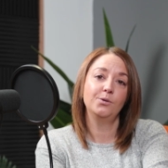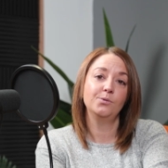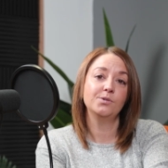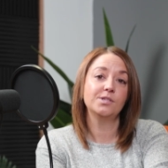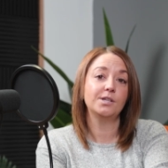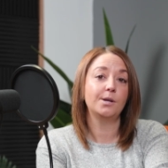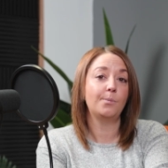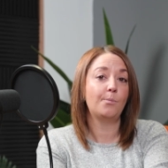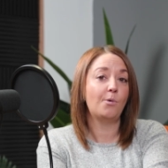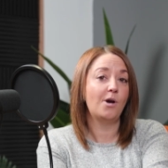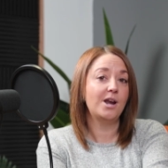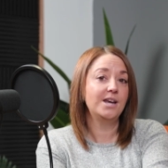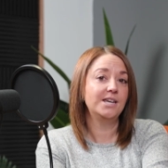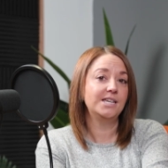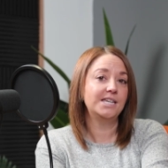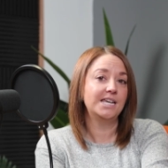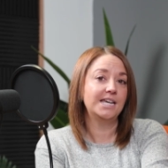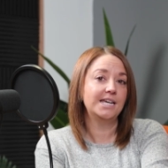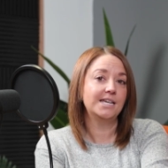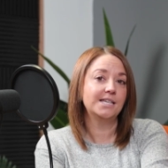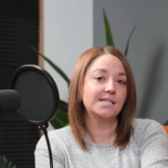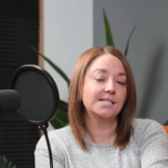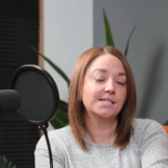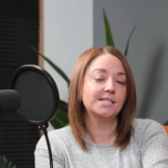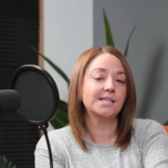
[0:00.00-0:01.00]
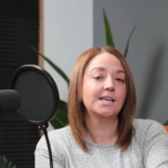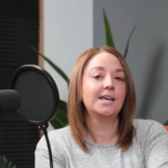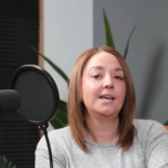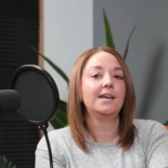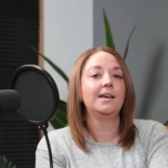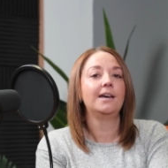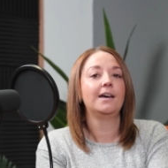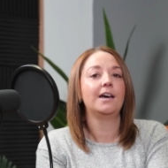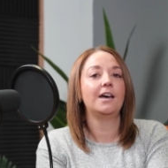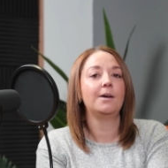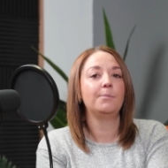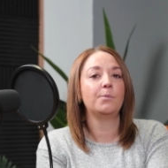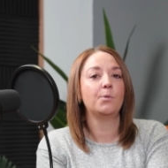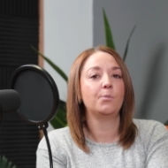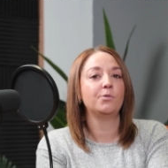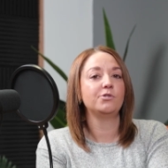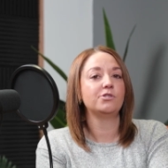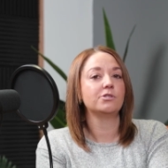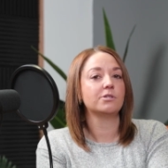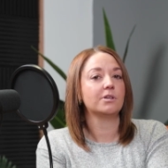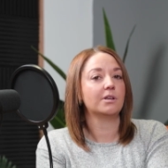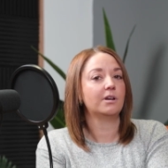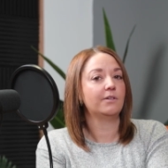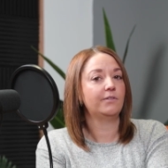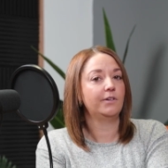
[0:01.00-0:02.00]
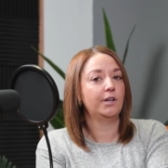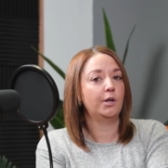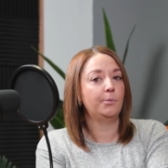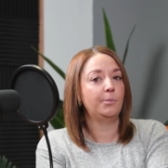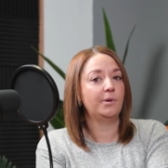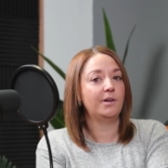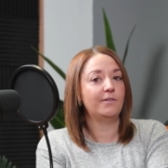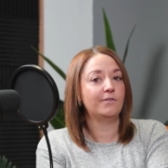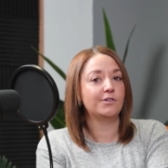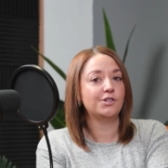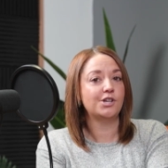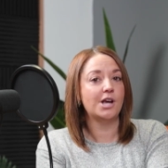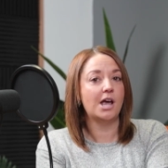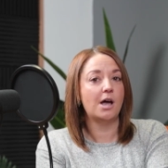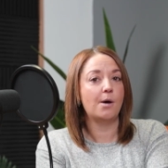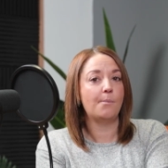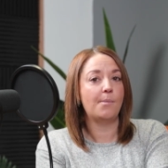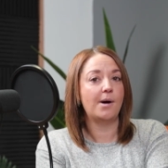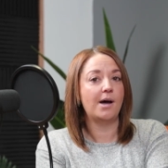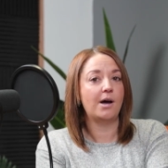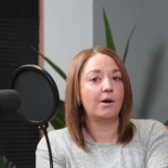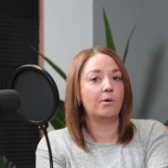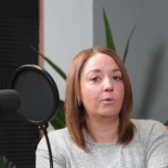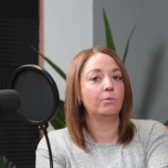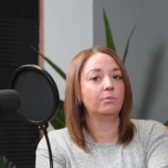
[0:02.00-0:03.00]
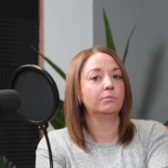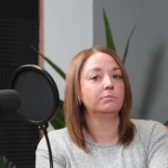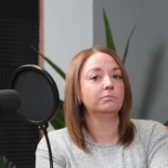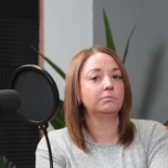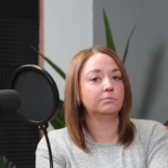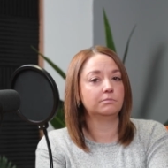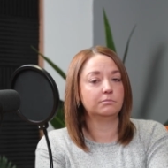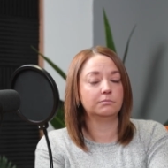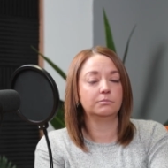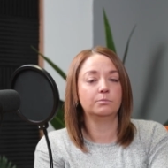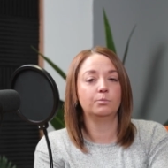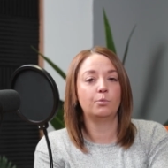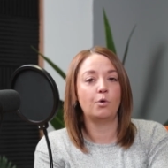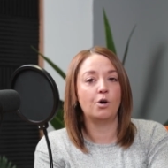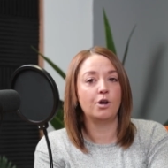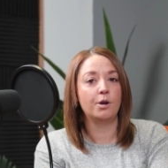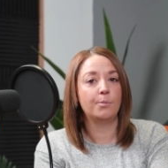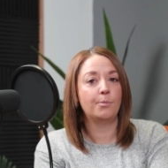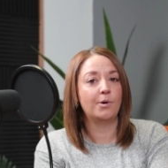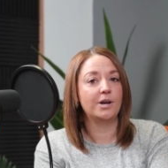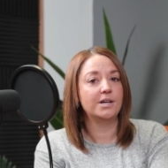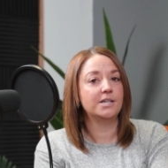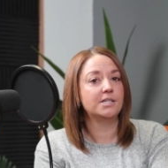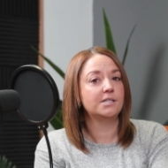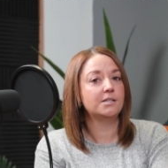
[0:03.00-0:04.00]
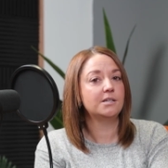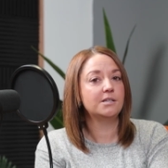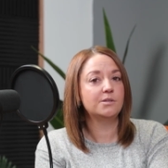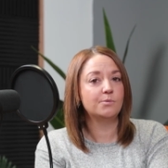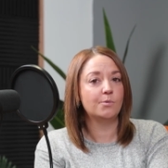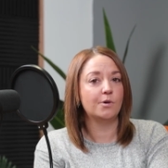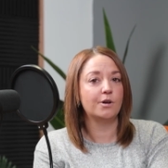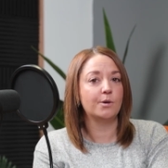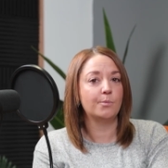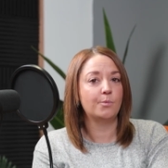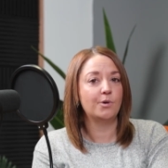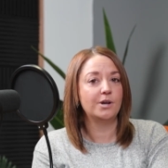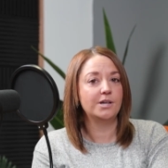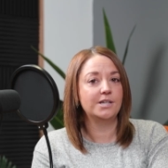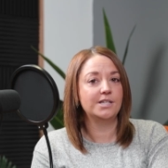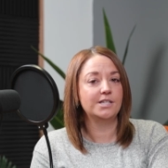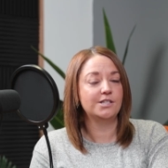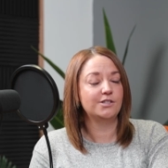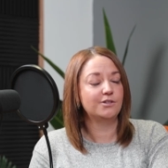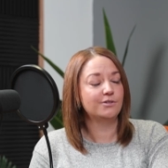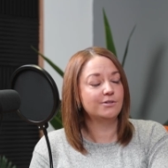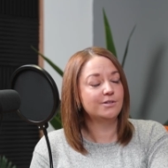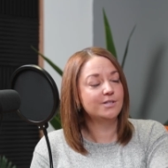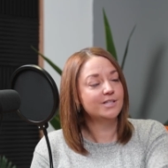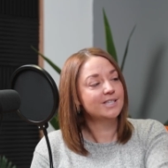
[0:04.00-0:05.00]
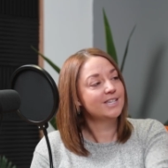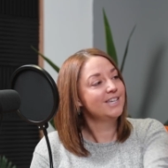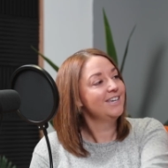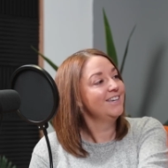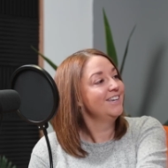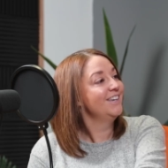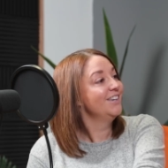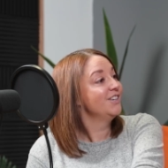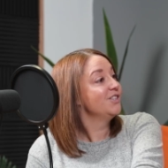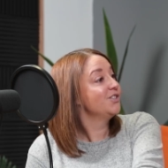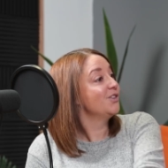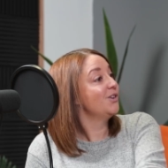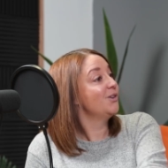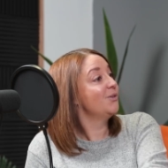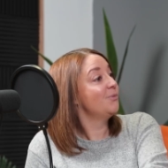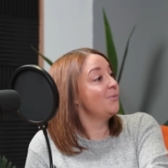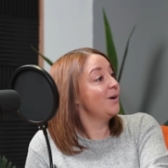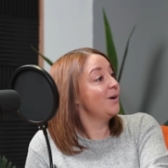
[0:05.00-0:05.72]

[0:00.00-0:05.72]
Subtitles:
who's an apprentice, and we're just going to have a little bit of a chat about what an apprentice is, what an apprentice does. So